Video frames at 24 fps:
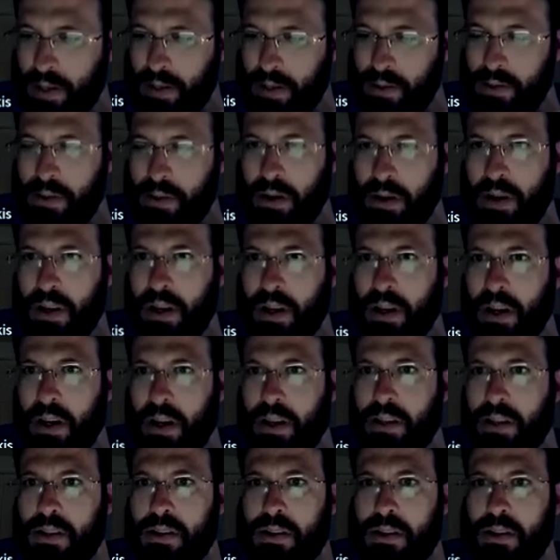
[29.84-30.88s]
So I
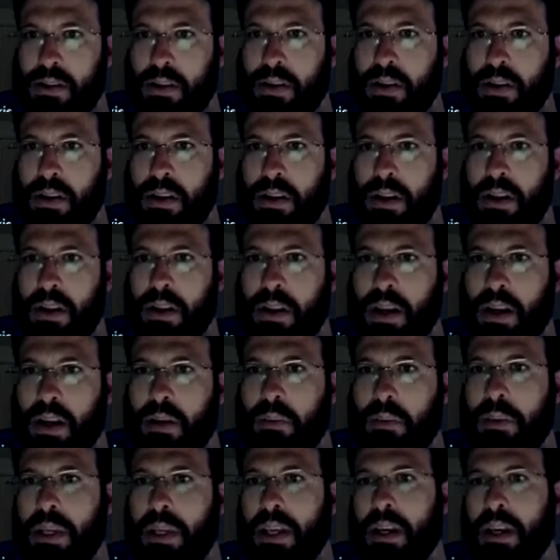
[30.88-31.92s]
started at
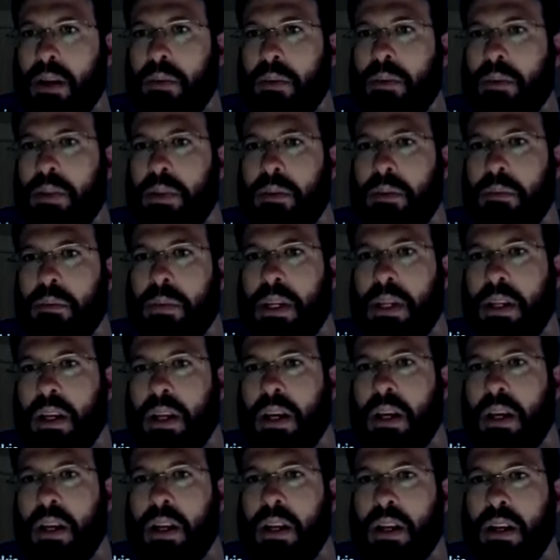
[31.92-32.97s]
9 p.m. to
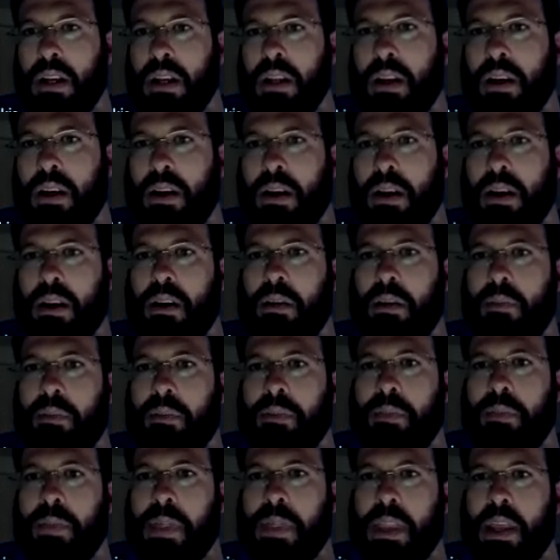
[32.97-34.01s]
midnight,
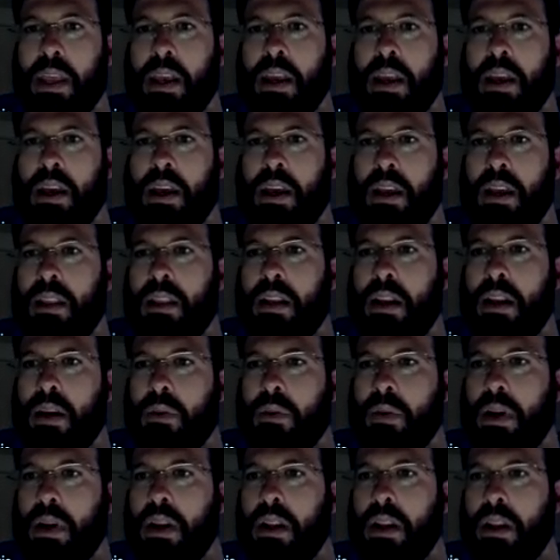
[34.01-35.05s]
and then I
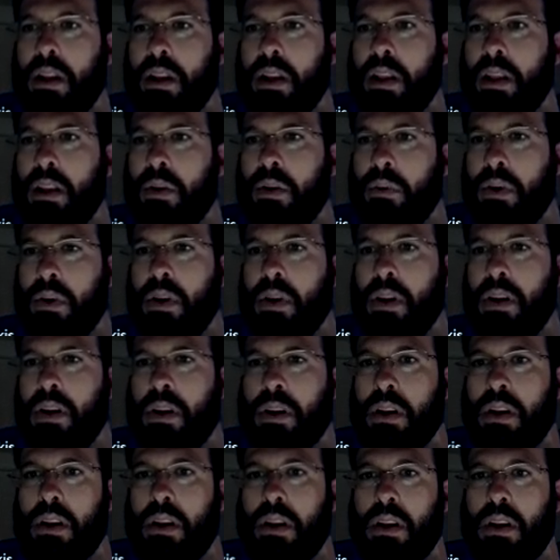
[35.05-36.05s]
ran another one.